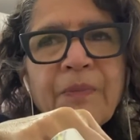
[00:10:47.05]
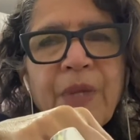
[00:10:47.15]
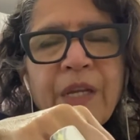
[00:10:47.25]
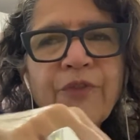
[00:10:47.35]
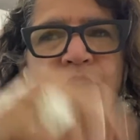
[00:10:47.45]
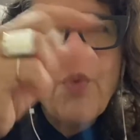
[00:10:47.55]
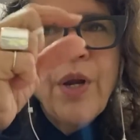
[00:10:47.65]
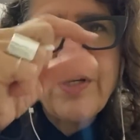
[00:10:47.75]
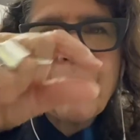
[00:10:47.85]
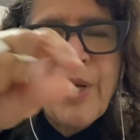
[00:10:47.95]
And if you're
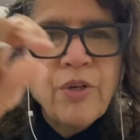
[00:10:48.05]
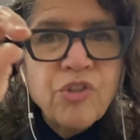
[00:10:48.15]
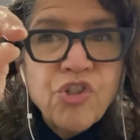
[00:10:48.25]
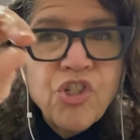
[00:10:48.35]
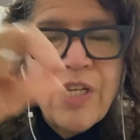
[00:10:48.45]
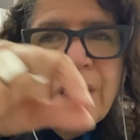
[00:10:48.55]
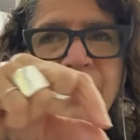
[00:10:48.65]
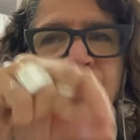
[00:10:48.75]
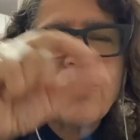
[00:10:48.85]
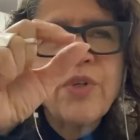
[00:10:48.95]
wearing a pair of
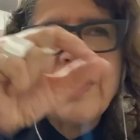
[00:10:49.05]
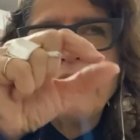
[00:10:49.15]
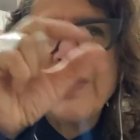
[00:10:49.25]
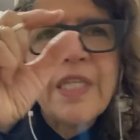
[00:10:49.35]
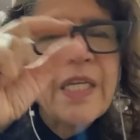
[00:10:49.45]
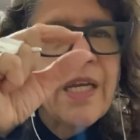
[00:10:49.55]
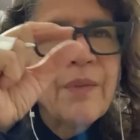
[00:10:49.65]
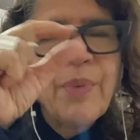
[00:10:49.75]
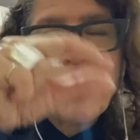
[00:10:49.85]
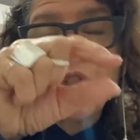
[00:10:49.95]
jeans or even like a
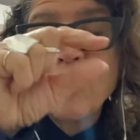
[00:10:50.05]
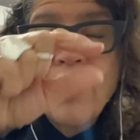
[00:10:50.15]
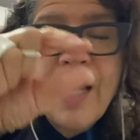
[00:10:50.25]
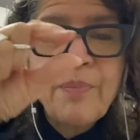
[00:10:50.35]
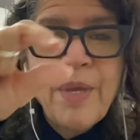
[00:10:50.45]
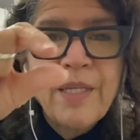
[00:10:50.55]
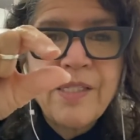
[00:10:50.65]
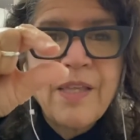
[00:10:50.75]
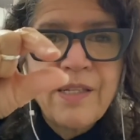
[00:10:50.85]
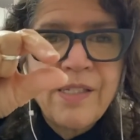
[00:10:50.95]
pair of track
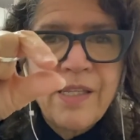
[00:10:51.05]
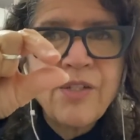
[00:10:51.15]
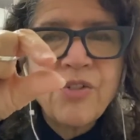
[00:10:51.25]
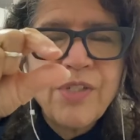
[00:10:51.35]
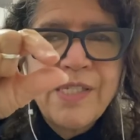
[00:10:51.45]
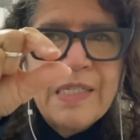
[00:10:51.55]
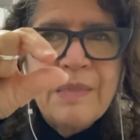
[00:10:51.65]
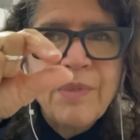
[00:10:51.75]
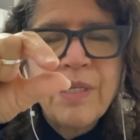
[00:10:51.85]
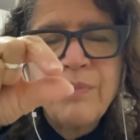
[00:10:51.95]
pants, that center
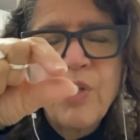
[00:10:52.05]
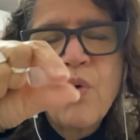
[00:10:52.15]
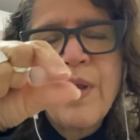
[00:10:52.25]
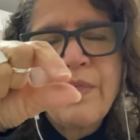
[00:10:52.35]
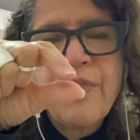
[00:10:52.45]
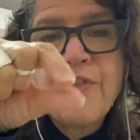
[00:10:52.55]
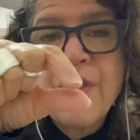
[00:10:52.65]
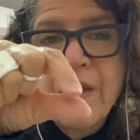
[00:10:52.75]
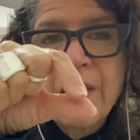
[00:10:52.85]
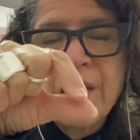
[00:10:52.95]
seam can be quite
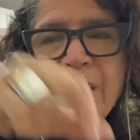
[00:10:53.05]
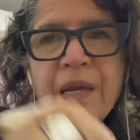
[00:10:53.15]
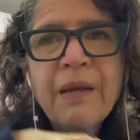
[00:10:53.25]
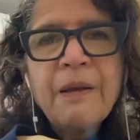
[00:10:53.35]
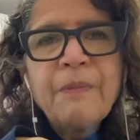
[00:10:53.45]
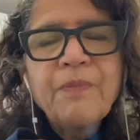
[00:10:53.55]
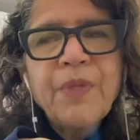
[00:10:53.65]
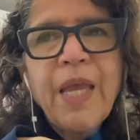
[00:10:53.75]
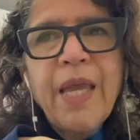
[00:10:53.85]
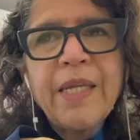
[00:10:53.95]
thick.
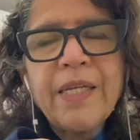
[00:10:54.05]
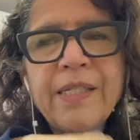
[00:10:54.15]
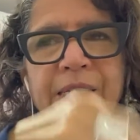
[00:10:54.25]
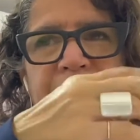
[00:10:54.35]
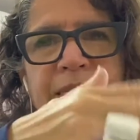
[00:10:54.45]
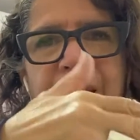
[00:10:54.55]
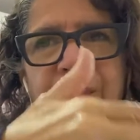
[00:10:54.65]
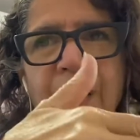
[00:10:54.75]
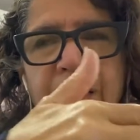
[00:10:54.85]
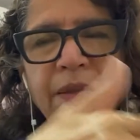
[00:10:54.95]
And it's the
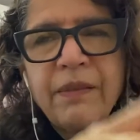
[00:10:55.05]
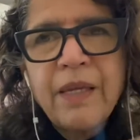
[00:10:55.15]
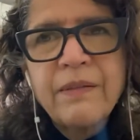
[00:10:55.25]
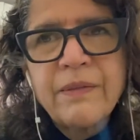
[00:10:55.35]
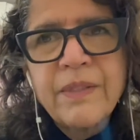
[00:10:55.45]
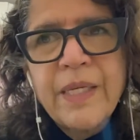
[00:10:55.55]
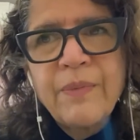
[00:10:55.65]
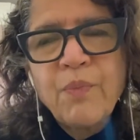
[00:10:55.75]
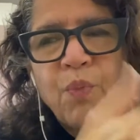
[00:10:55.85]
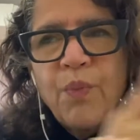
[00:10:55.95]
same kind of thing like
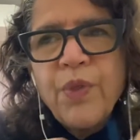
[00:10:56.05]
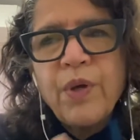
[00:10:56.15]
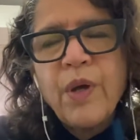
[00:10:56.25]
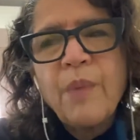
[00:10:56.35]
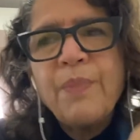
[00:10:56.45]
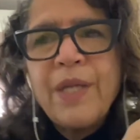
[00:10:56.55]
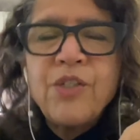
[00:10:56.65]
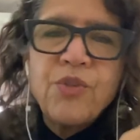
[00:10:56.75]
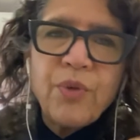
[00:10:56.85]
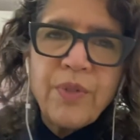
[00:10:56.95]
a bed
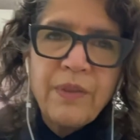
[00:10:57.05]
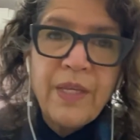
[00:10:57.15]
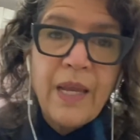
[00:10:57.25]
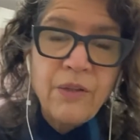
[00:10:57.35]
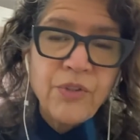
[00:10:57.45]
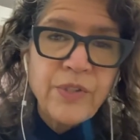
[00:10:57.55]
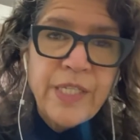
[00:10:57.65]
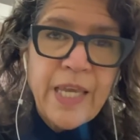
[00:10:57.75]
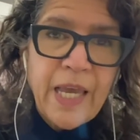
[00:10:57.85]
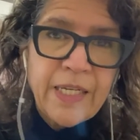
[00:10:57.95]
sore that the elderly
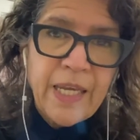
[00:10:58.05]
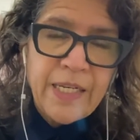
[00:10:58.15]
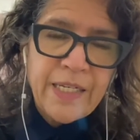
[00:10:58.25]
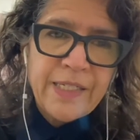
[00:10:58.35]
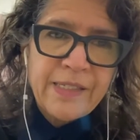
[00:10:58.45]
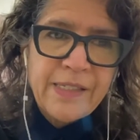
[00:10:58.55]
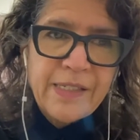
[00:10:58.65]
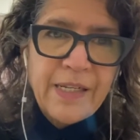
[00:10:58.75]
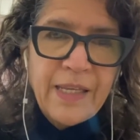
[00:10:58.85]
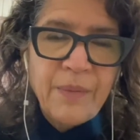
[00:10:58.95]
get. And
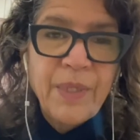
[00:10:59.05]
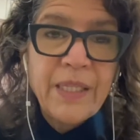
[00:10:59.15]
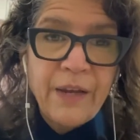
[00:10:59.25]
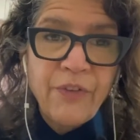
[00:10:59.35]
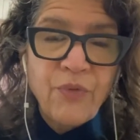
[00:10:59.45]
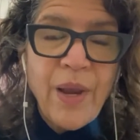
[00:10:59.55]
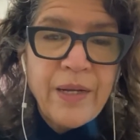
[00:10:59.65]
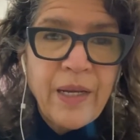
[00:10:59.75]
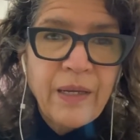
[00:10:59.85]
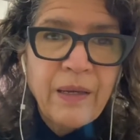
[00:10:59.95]
it can be
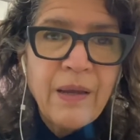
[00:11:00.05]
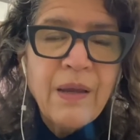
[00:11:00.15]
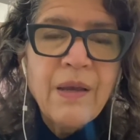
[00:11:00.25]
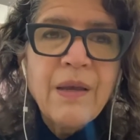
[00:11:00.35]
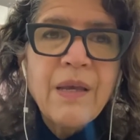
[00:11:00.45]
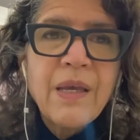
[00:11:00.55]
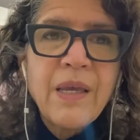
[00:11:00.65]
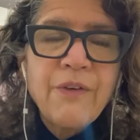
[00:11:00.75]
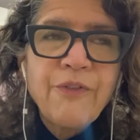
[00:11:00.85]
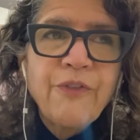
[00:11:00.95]
life-threatening
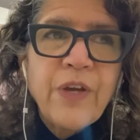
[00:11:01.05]
if